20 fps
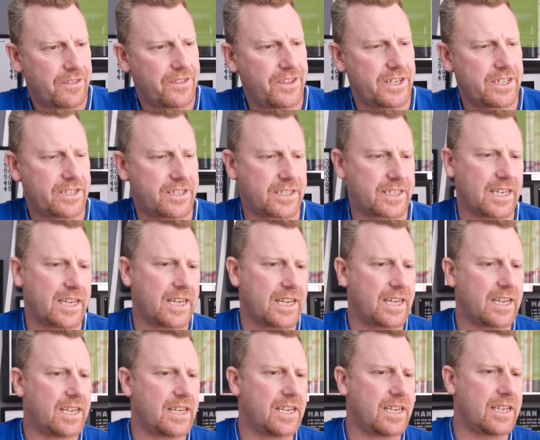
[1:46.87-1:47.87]
This
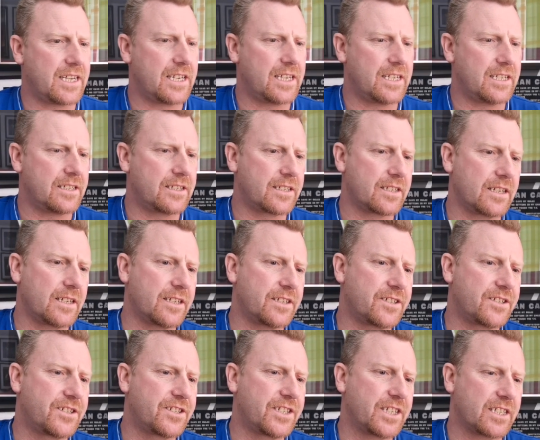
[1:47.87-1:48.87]
is a
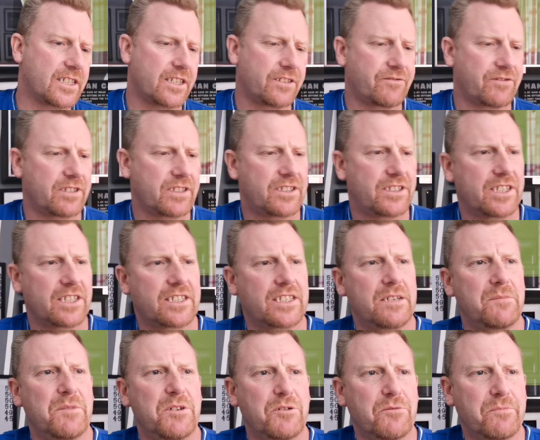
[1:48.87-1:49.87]

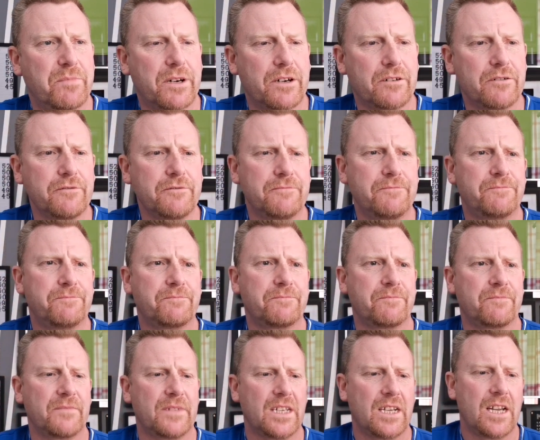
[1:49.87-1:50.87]
660ml bottle.
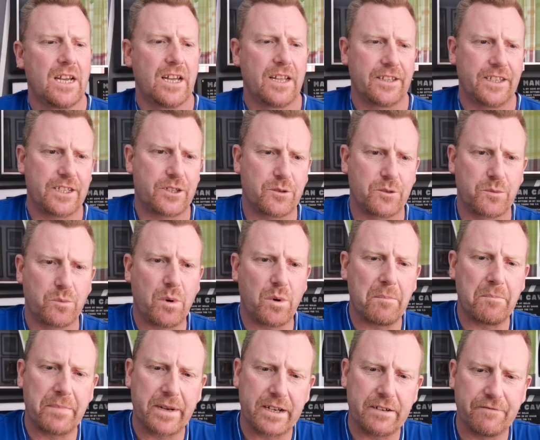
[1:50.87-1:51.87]
This was
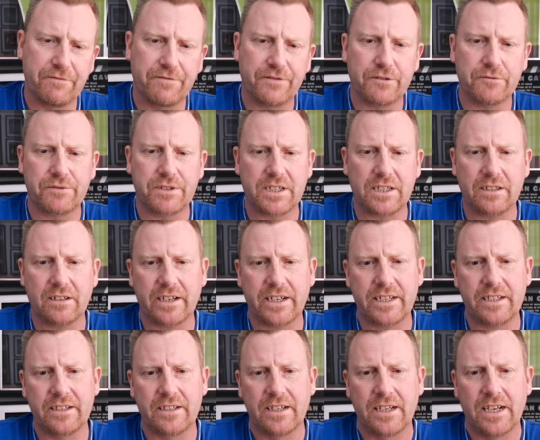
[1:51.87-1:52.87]

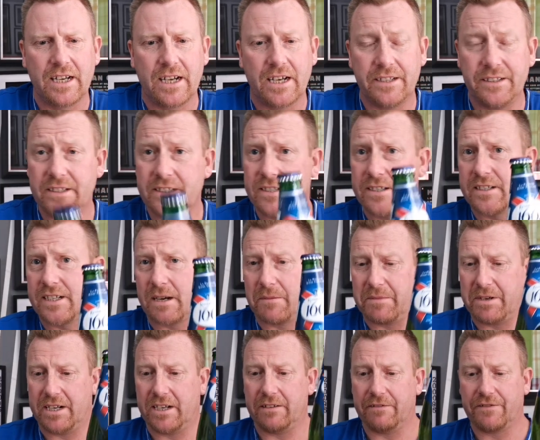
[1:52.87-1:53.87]
£1.49, and this is
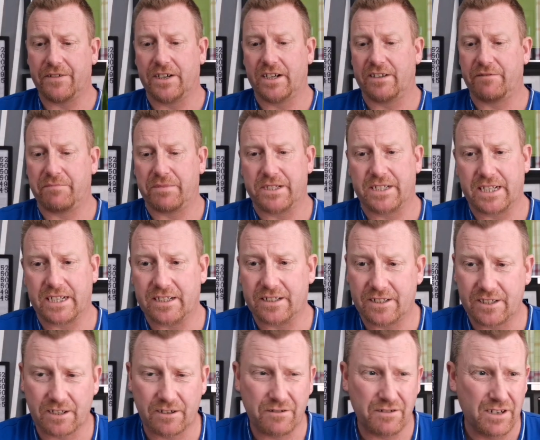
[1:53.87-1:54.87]
coming in at 5%.
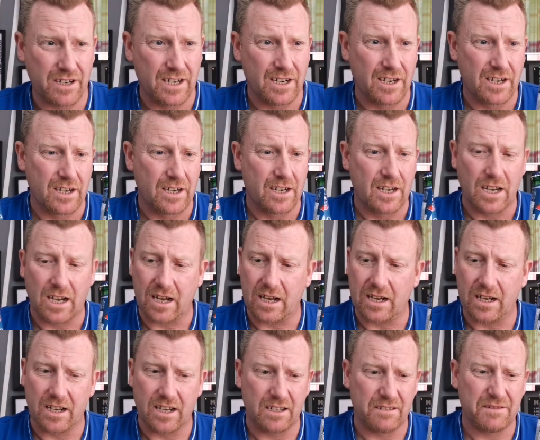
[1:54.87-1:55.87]
So
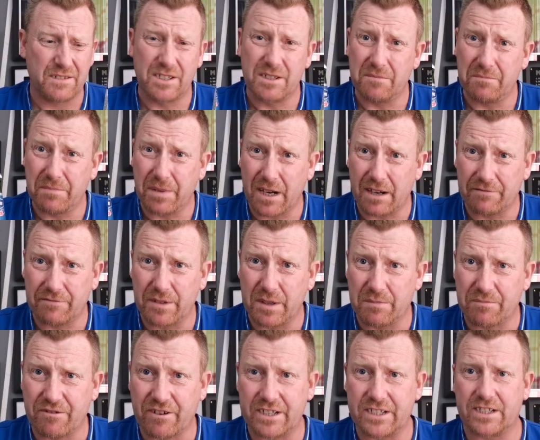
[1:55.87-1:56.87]
apart from
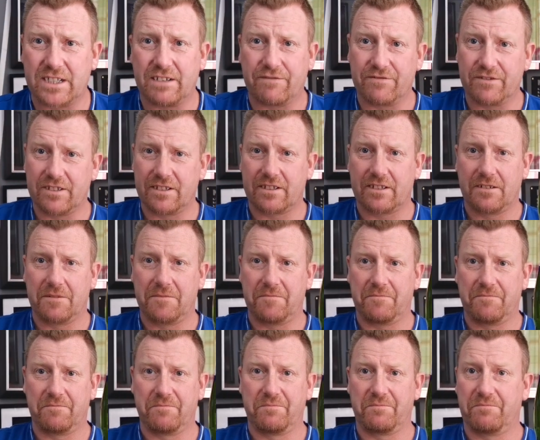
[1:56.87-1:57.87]
the price difference,
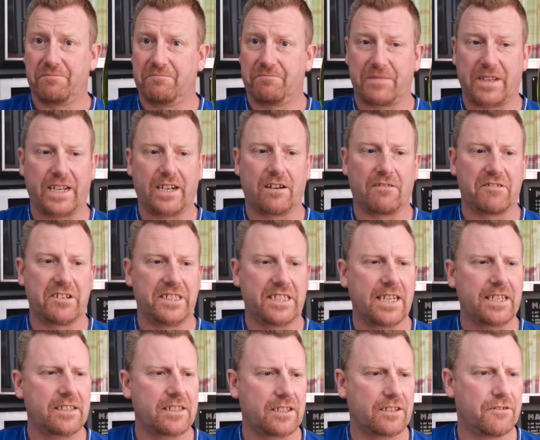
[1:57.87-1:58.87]
they are
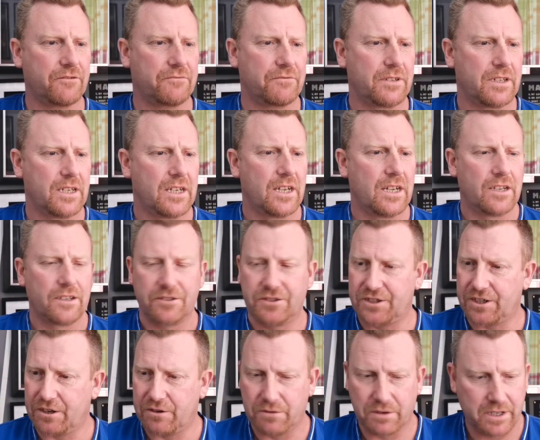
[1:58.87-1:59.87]
identical.
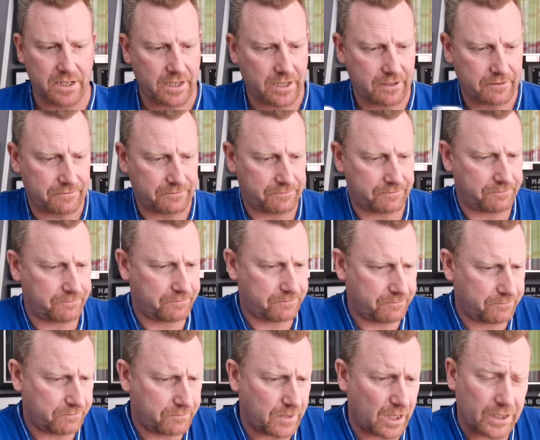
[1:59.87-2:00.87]
So
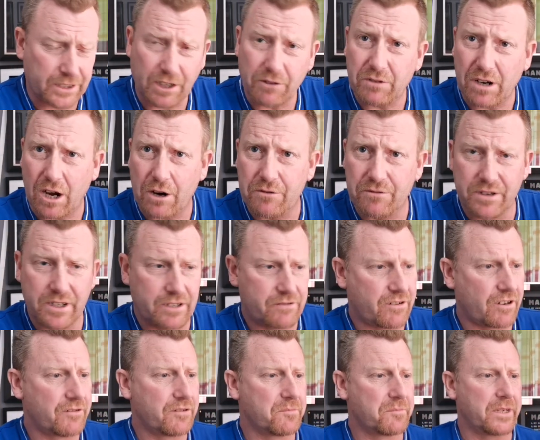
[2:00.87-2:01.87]
I don't own a
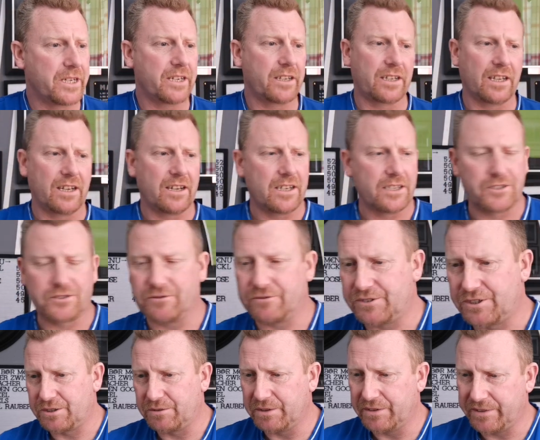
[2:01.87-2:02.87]
Kronenbourg glass
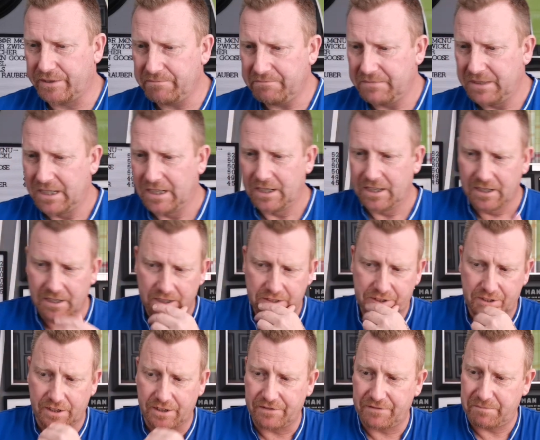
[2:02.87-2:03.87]
two of them.
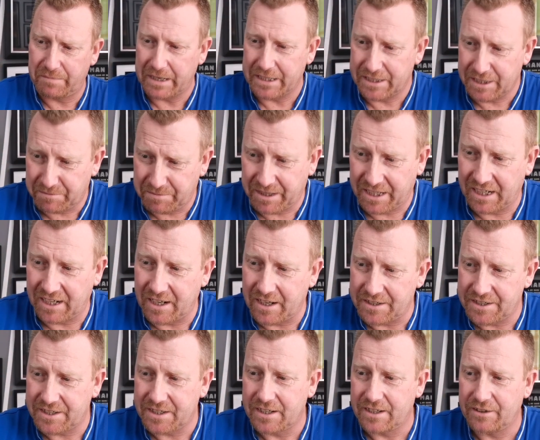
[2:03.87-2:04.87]
So I've picked up a
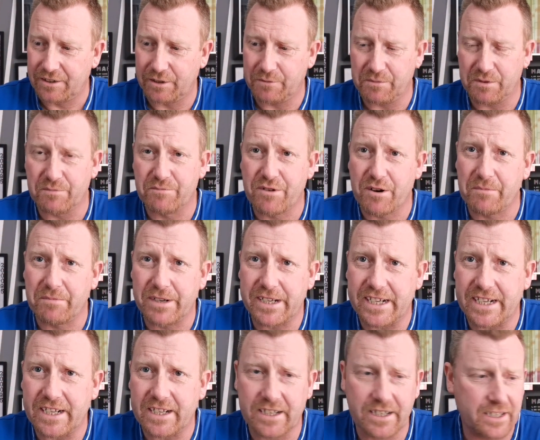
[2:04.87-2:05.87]
glass that will
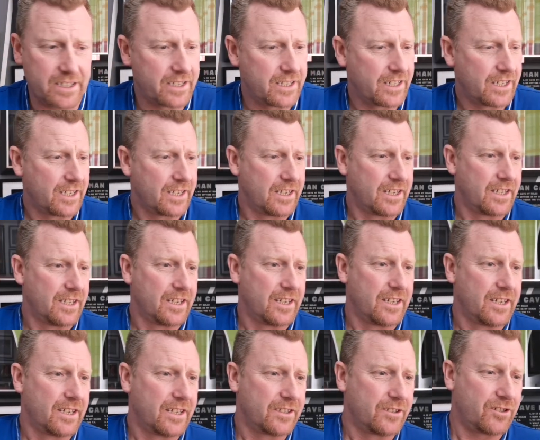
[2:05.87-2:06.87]
probably
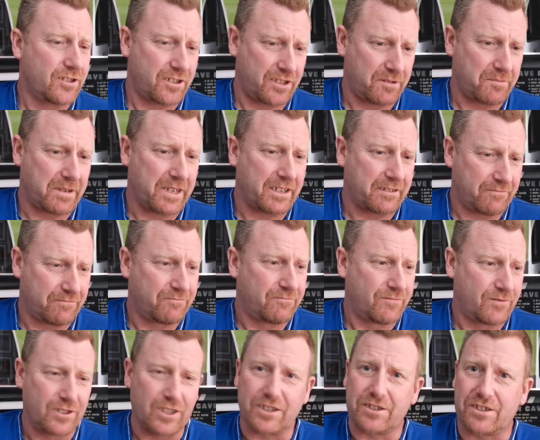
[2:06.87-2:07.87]
just about
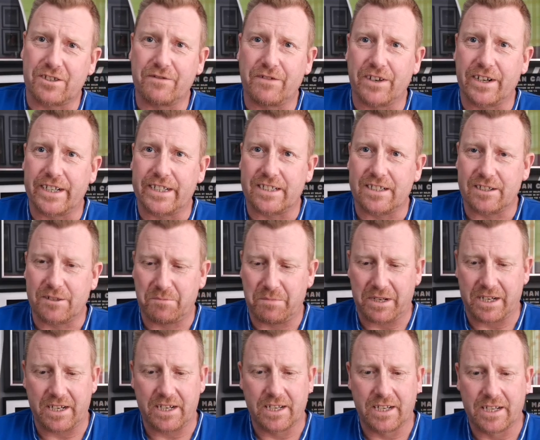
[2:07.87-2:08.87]
justifies this
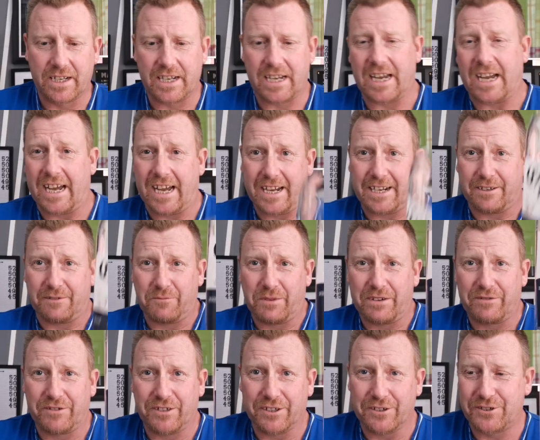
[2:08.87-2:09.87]
beer, and
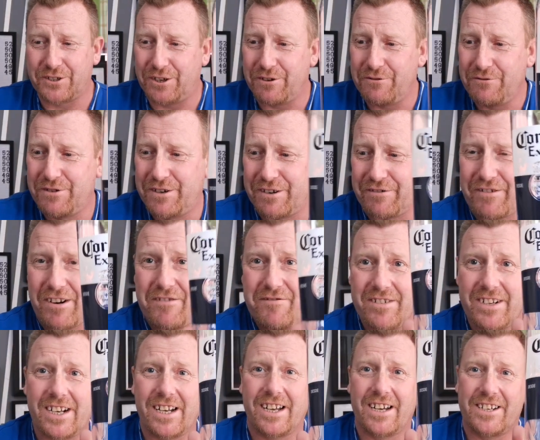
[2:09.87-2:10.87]
we've got two
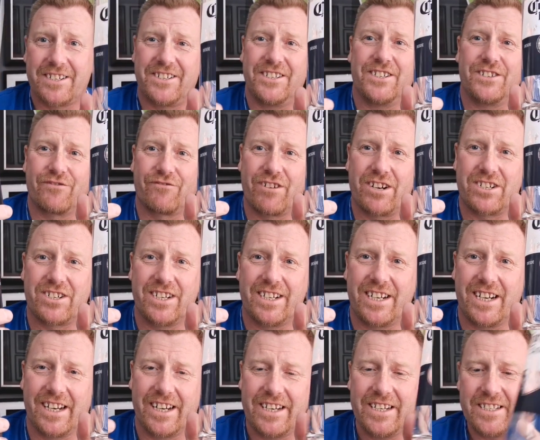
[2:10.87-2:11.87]
Corona glasses freshly
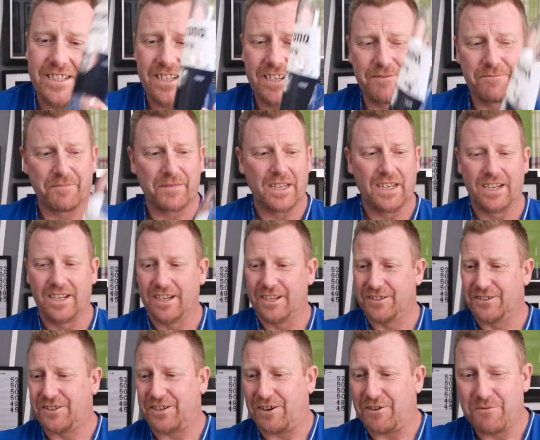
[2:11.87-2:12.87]
cleaned.
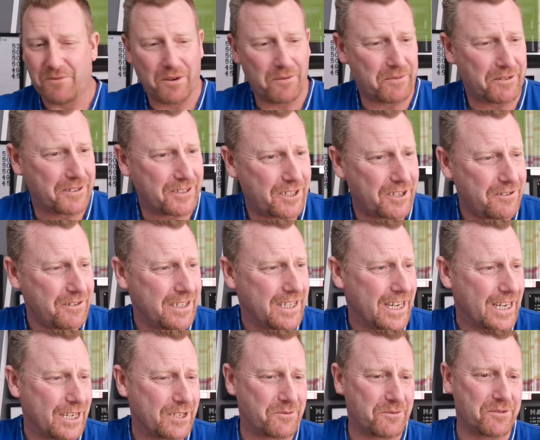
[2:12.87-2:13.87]
So what we'll do
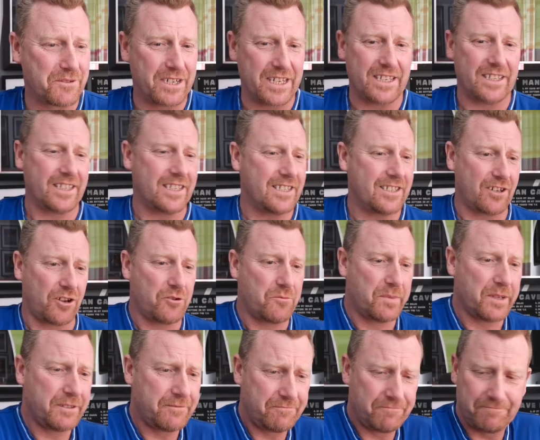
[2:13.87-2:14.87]
is we'll get these
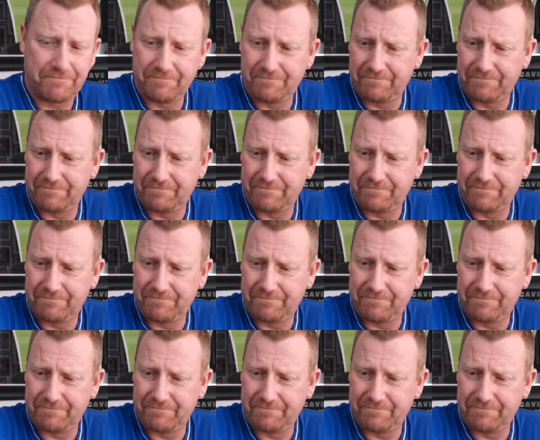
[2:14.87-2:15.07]
open